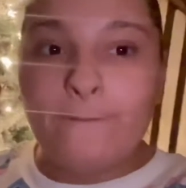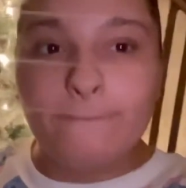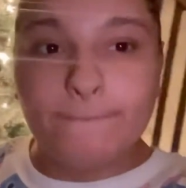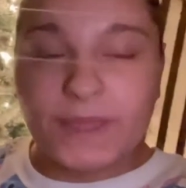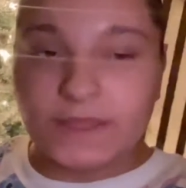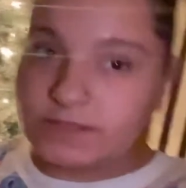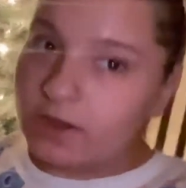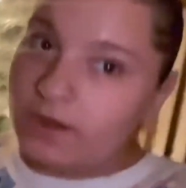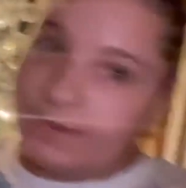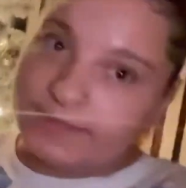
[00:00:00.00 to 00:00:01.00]
But sorry
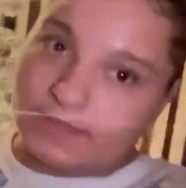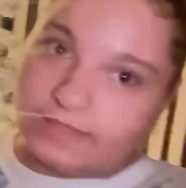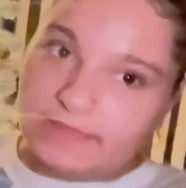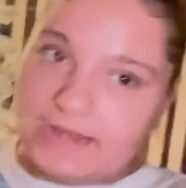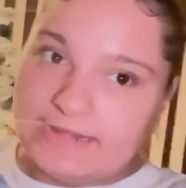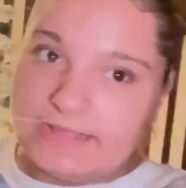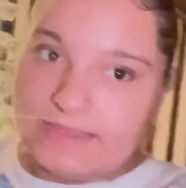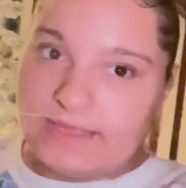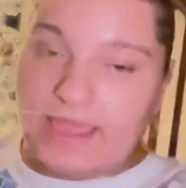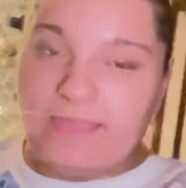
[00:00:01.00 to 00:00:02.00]
about the lighting.
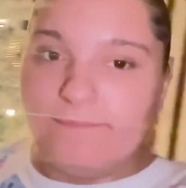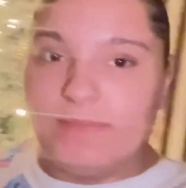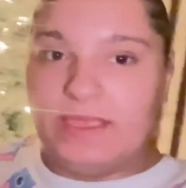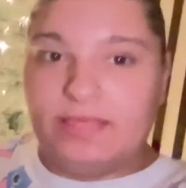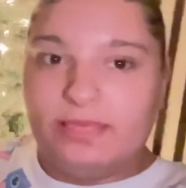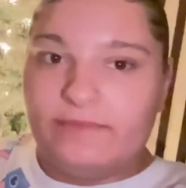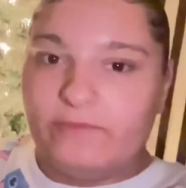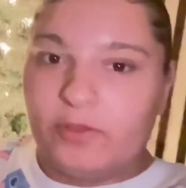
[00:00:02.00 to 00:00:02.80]
I have my living